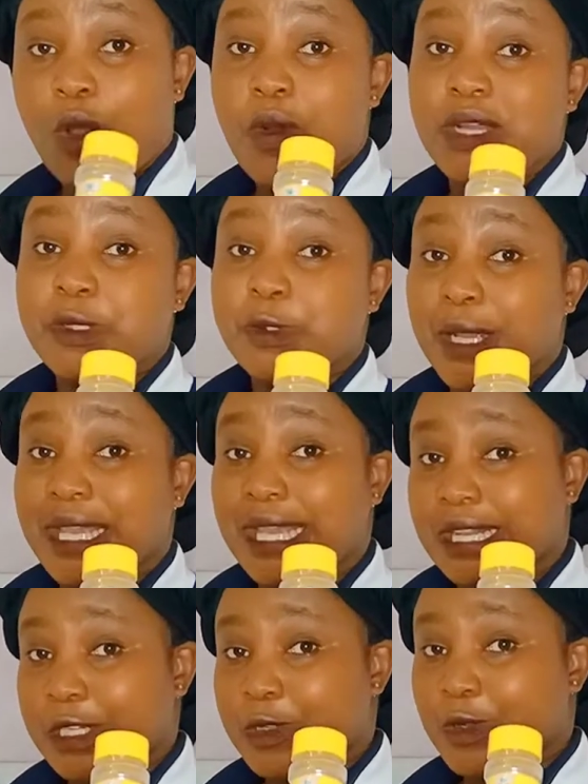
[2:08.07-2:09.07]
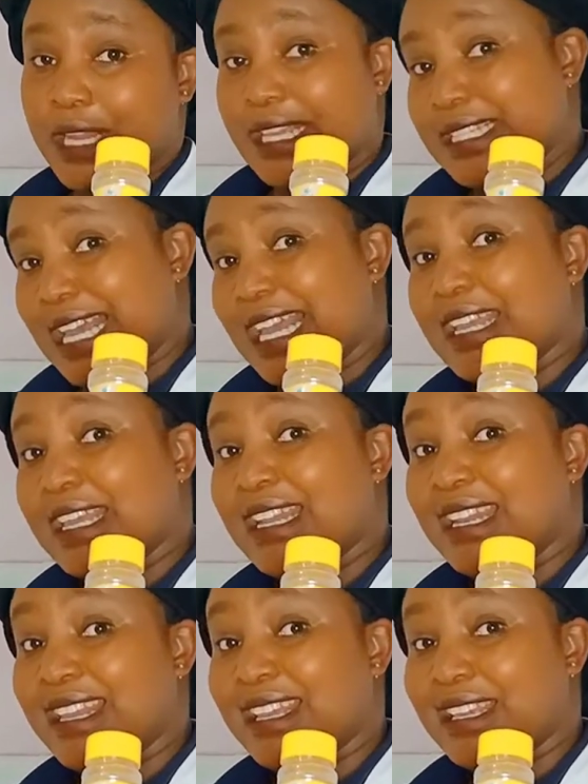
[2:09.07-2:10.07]
Waswahili tunaita
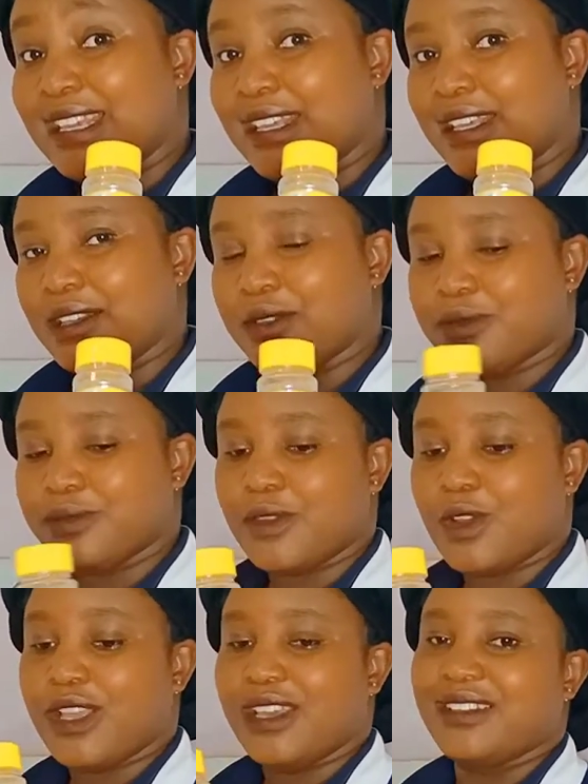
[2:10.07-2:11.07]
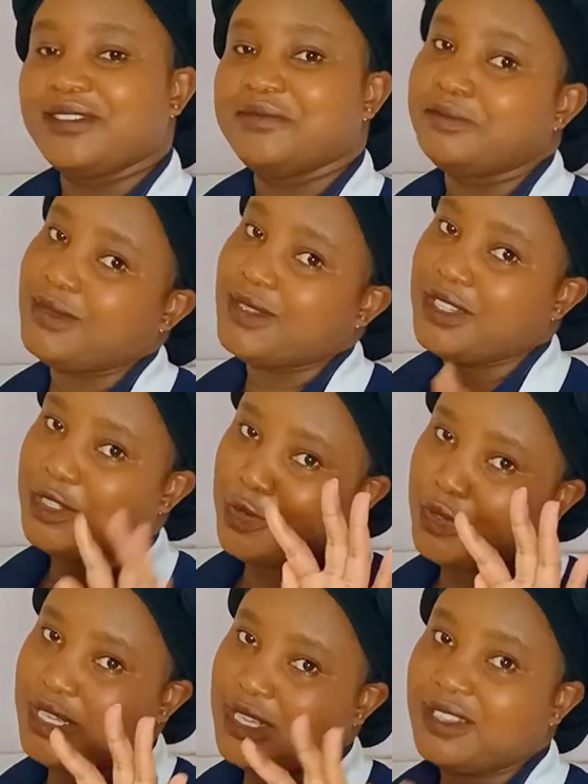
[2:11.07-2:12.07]
iliki. Okay,
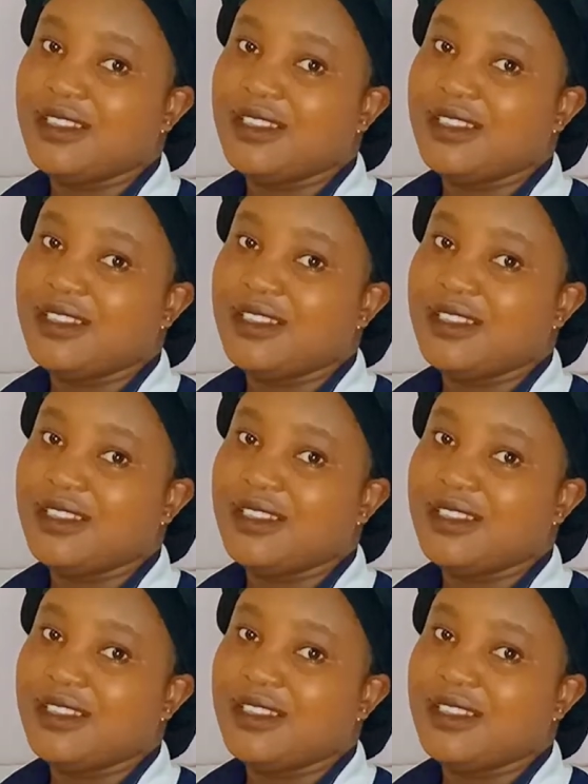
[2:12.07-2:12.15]
joking.